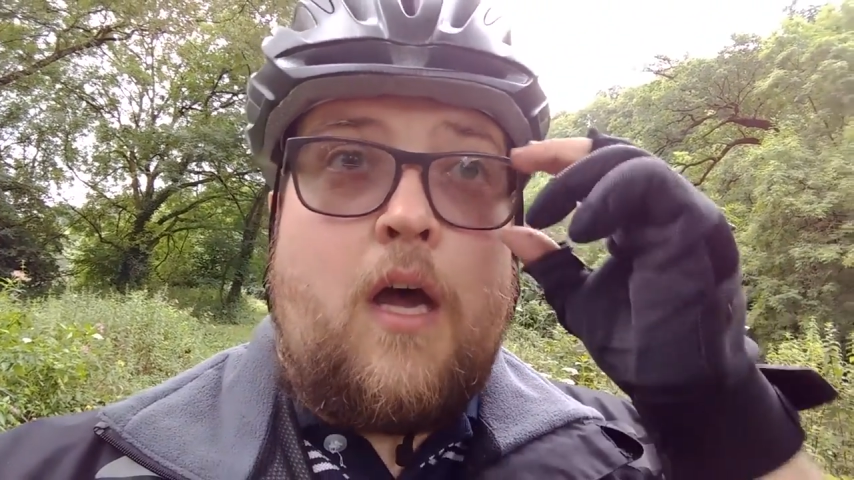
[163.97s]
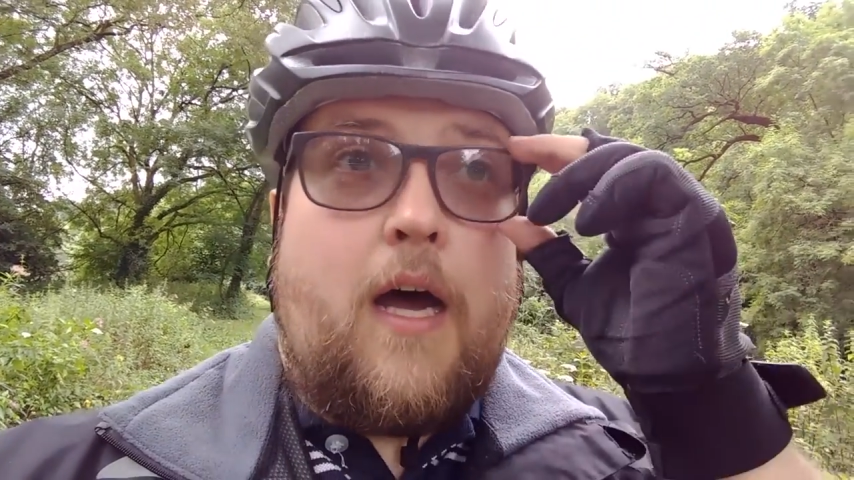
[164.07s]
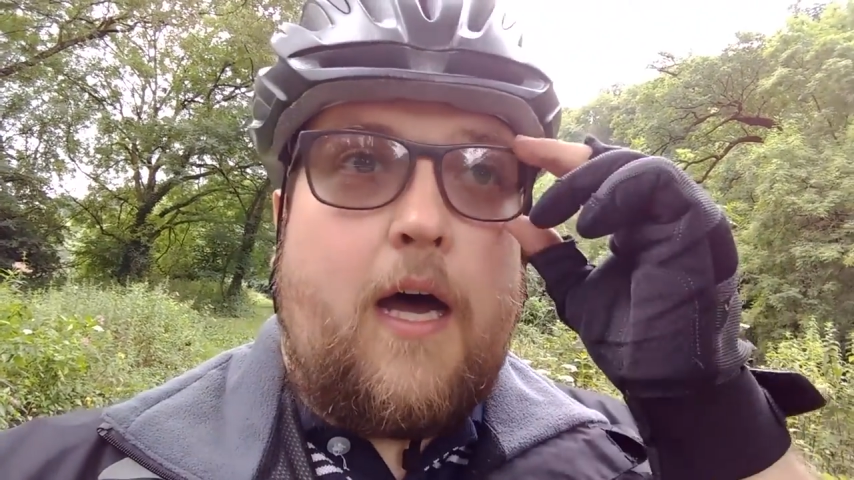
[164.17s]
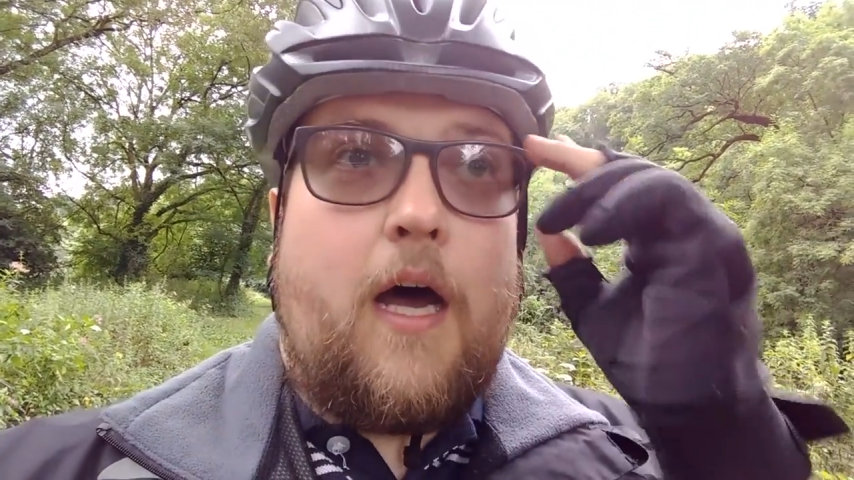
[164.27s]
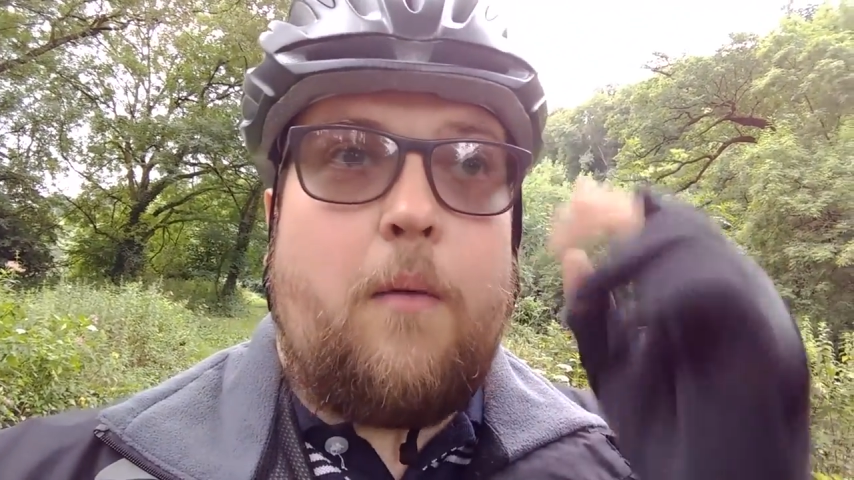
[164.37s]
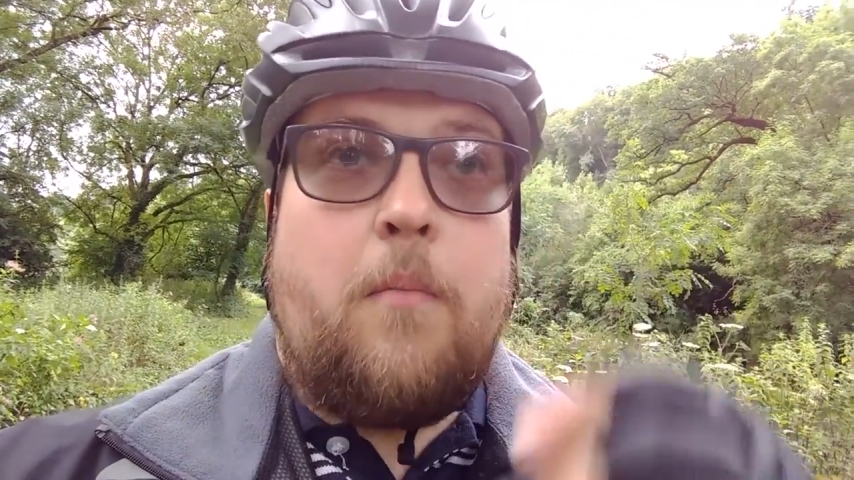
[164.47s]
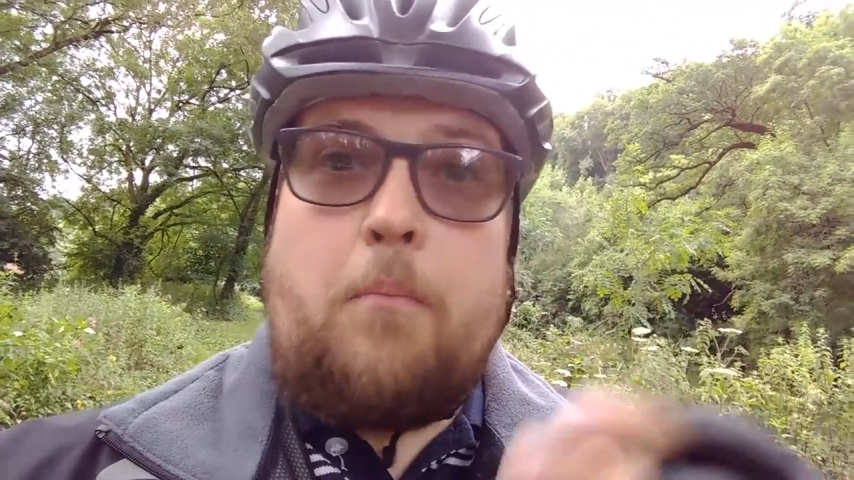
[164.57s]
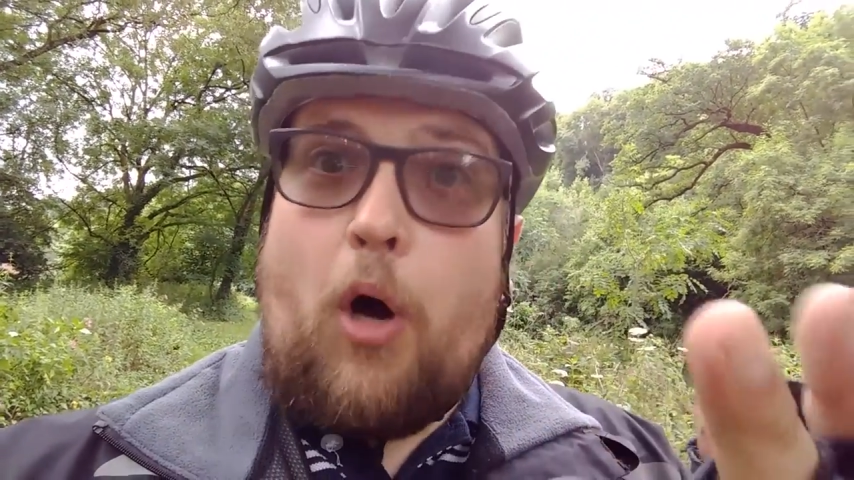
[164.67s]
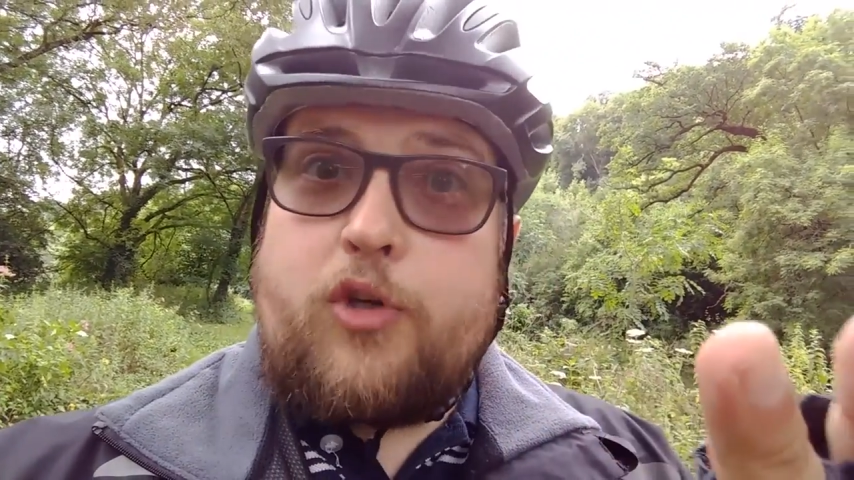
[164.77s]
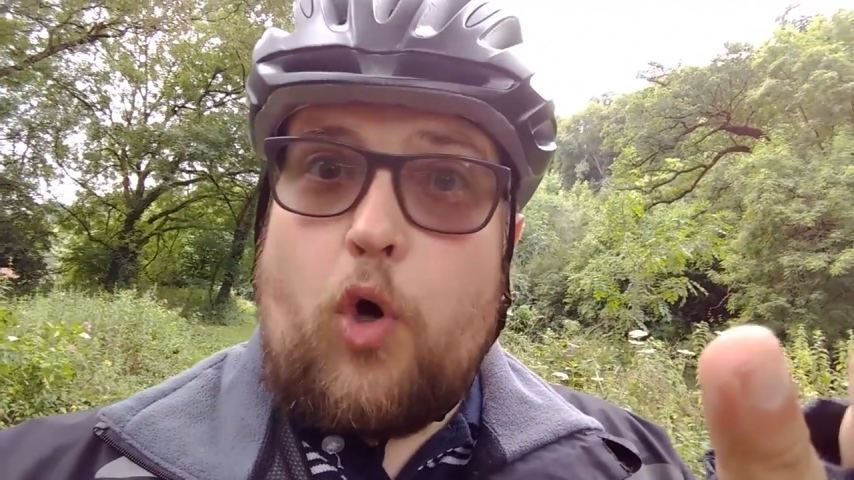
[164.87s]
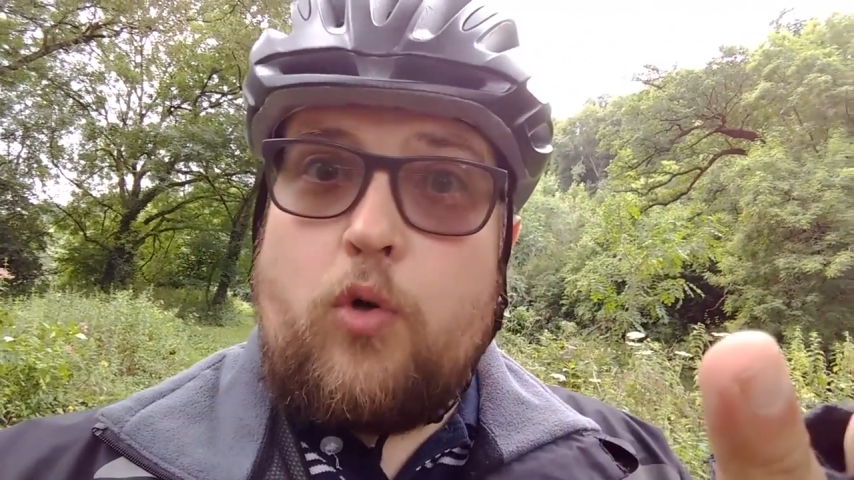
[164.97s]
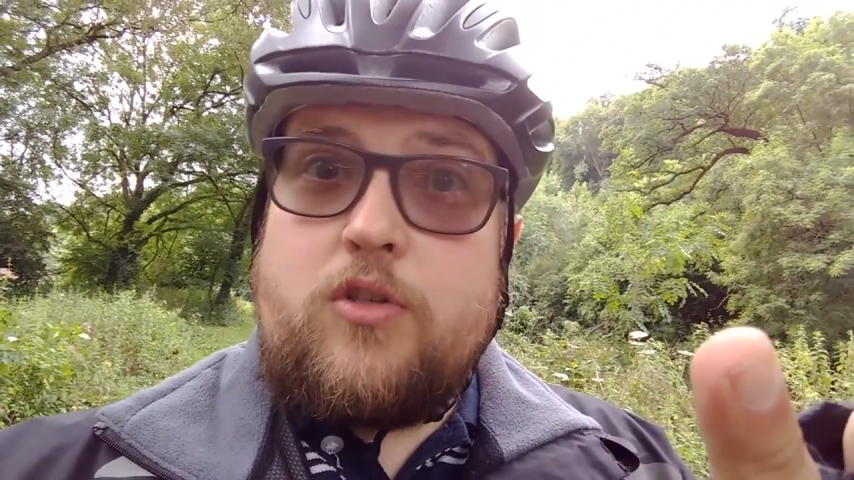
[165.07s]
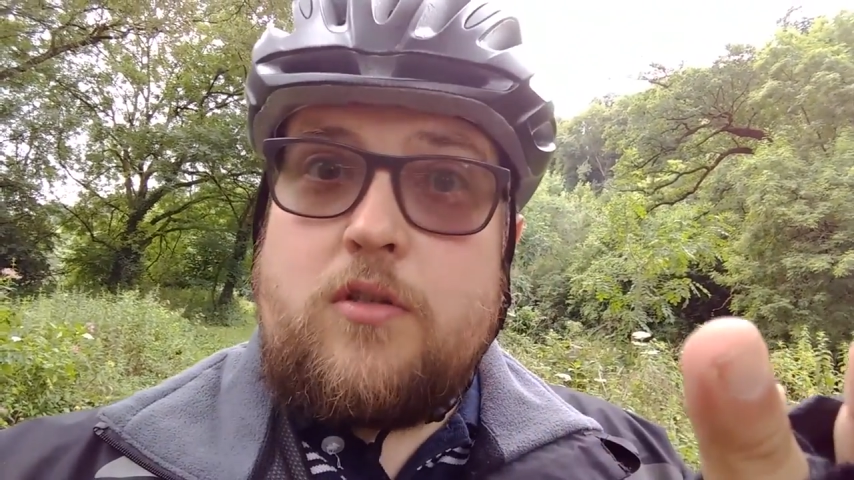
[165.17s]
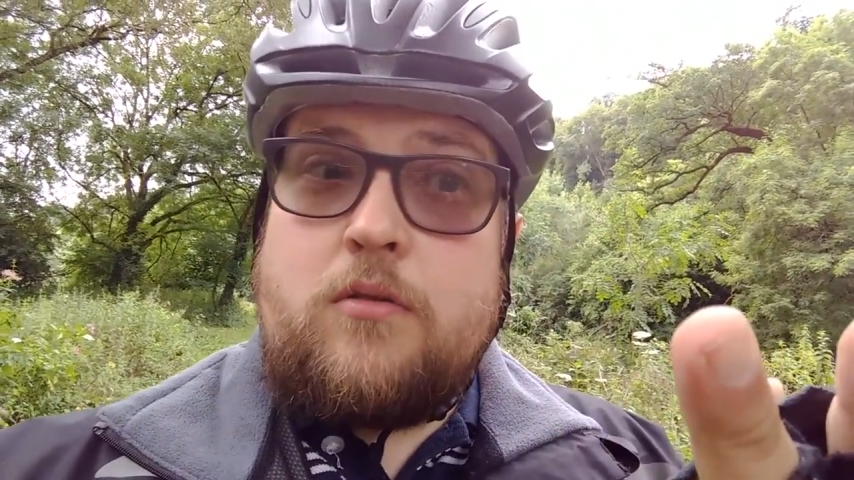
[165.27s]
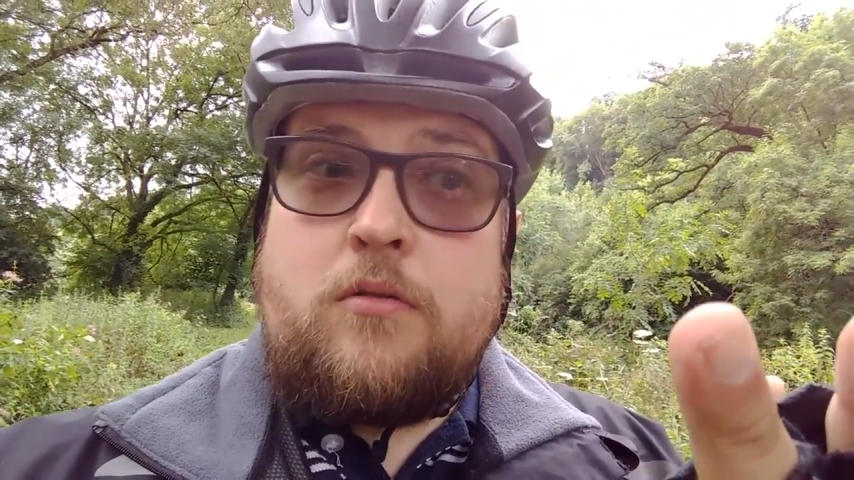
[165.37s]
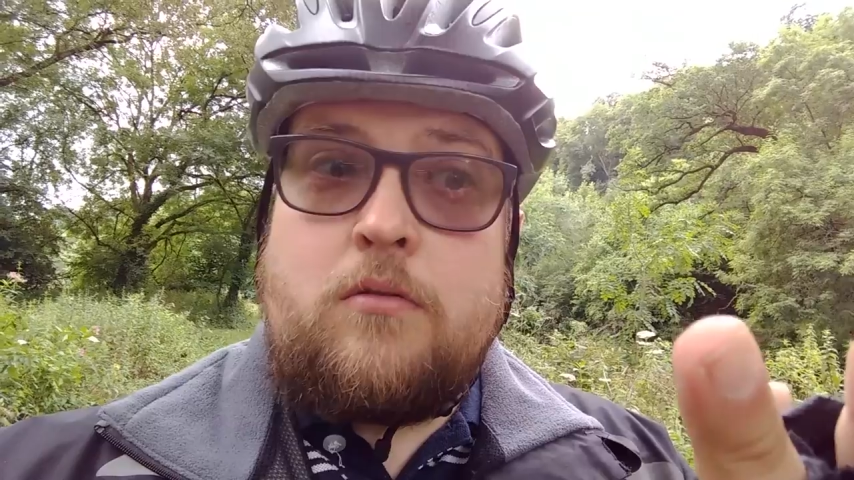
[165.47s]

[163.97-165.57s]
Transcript: um, potholes,